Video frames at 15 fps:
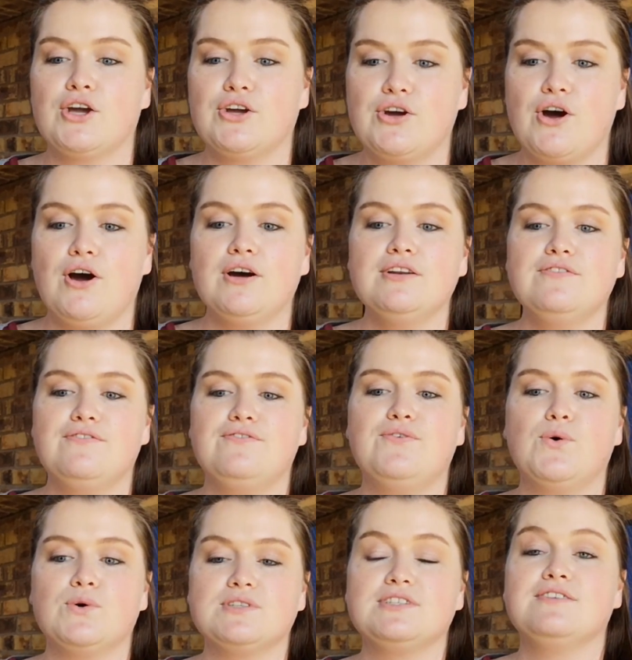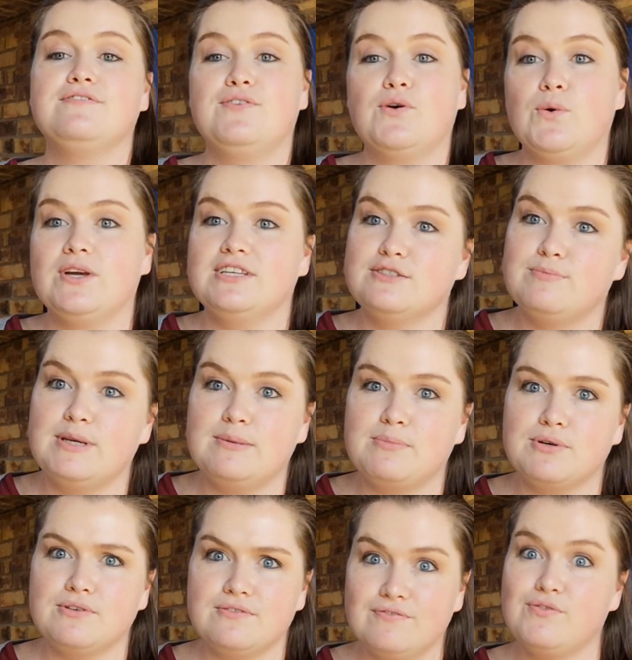God fought for his
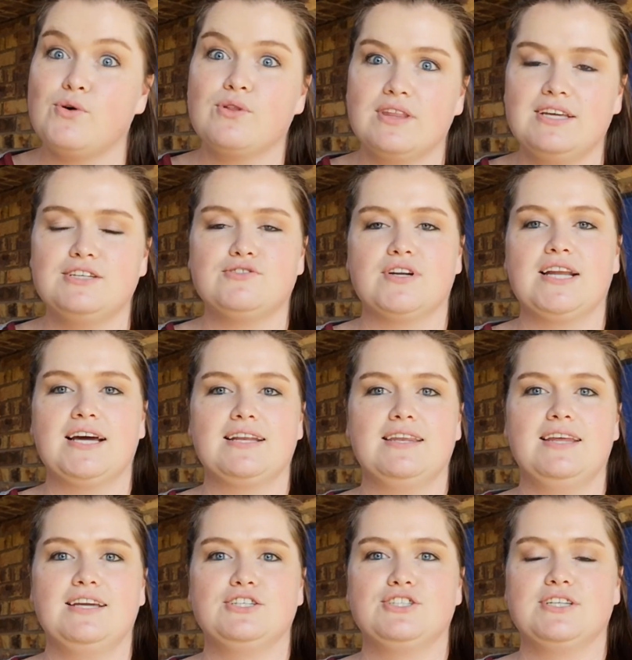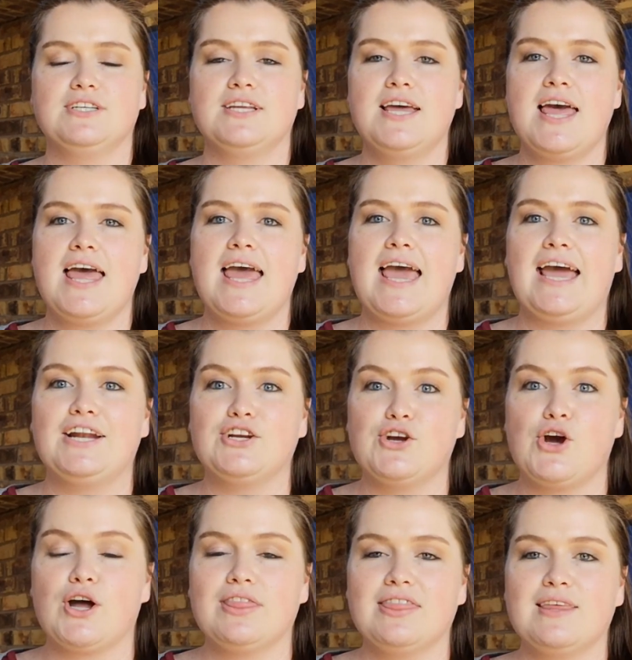people, for the Israelite nation, and
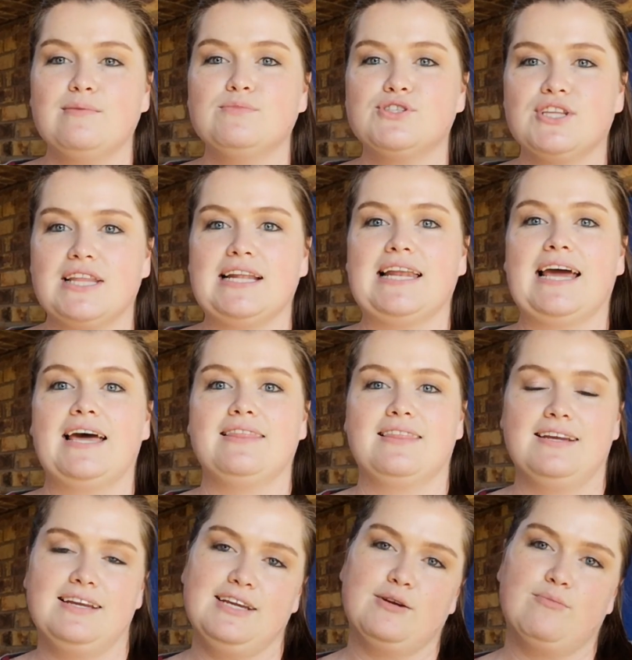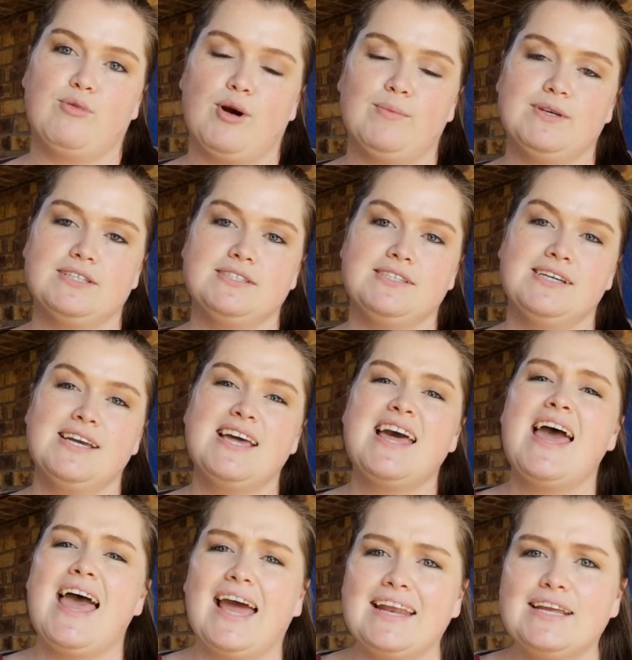got them to the land that he had promised.
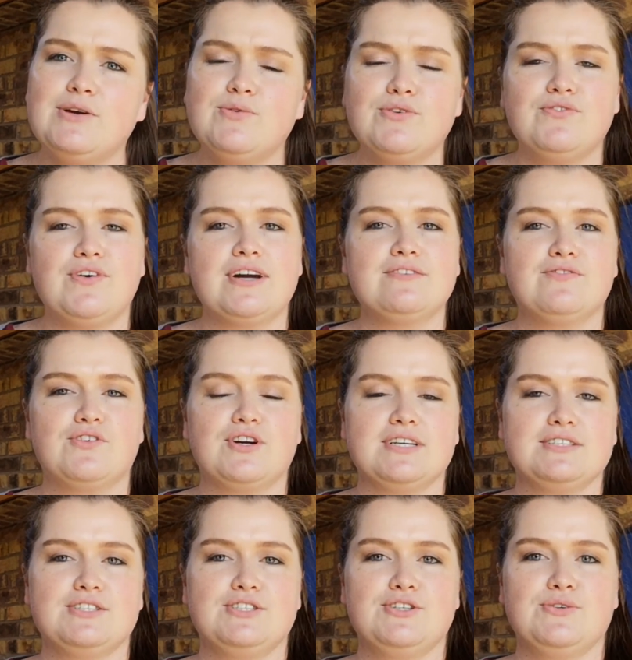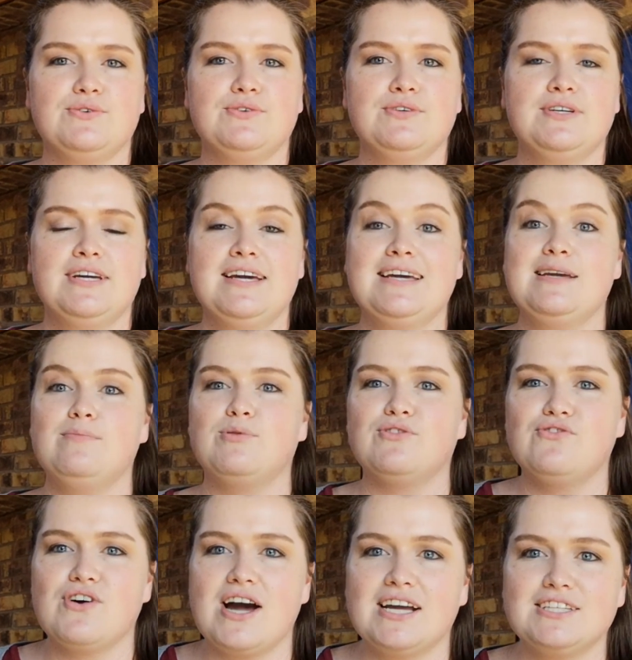And he will fight for us too. He
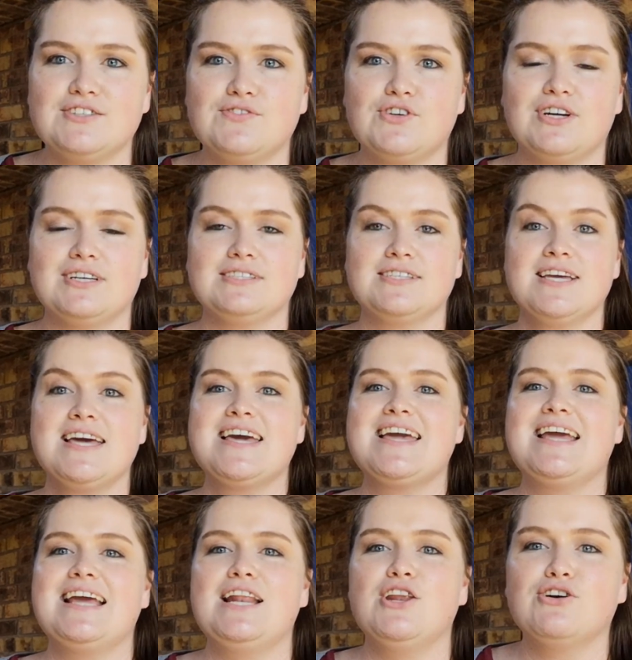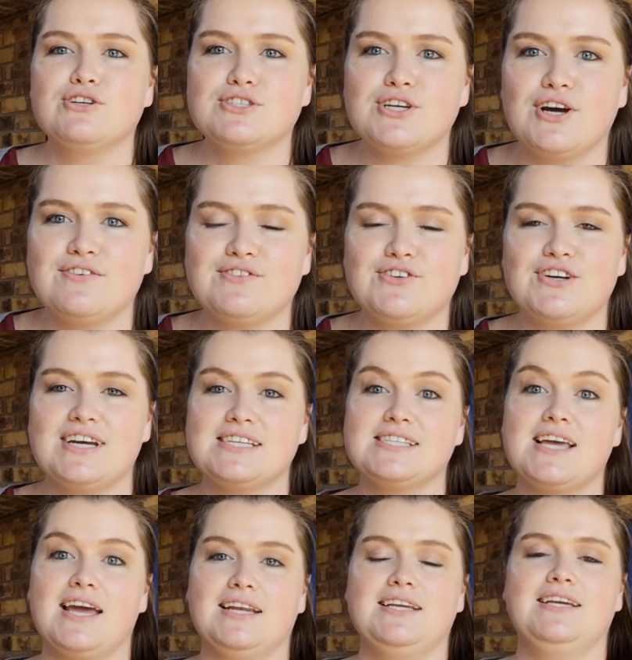provides for us, he looks after us,
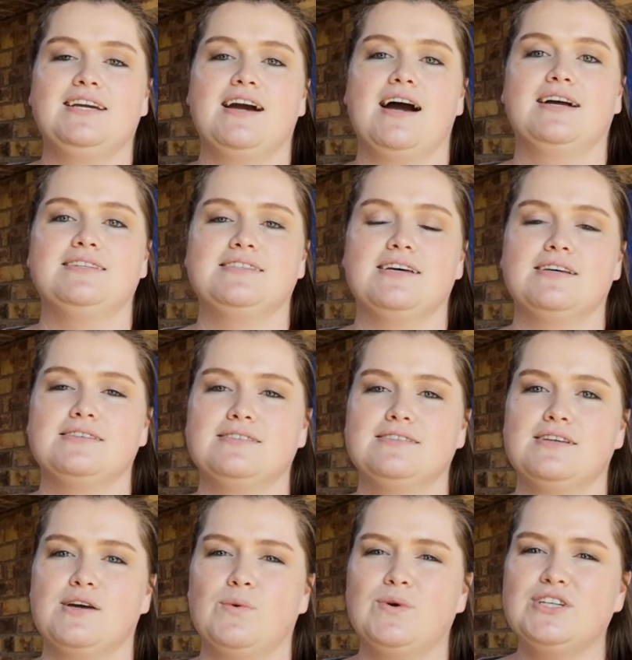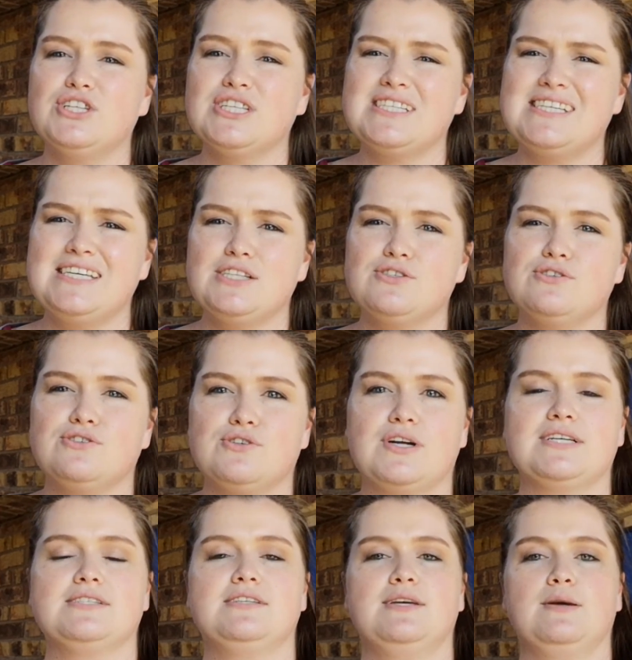and he guides us. We just need to
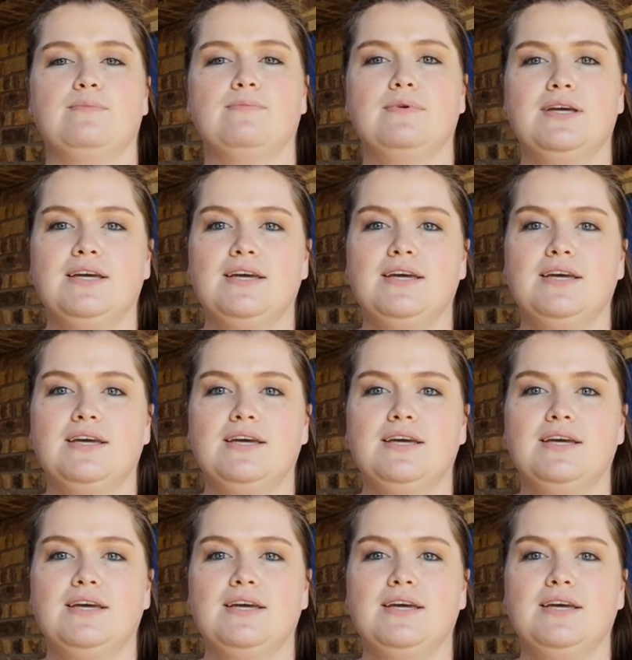trust him,